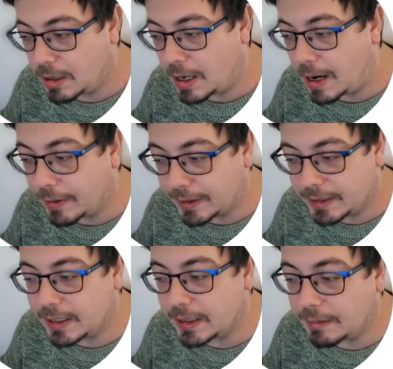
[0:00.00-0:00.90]
our
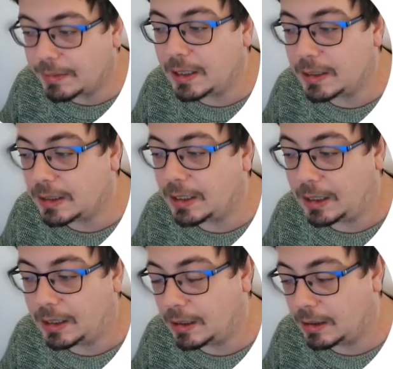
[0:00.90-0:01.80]
system is
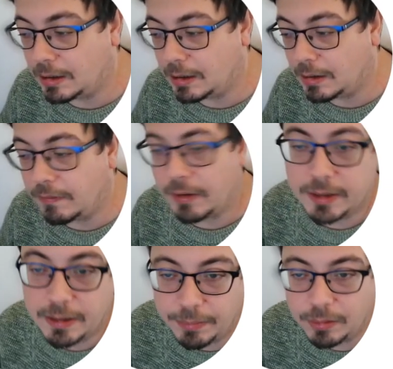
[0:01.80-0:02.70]
in. For
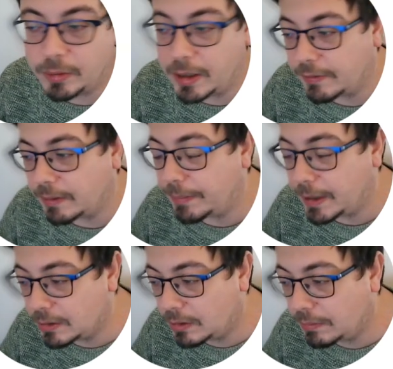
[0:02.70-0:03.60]
example, we have the
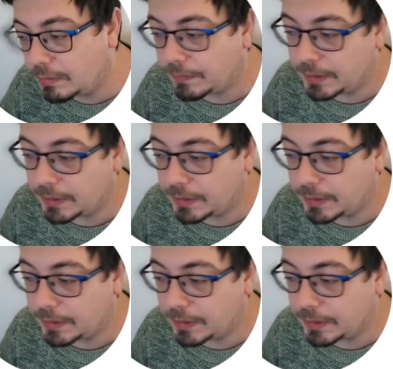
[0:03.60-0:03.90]
pendulum.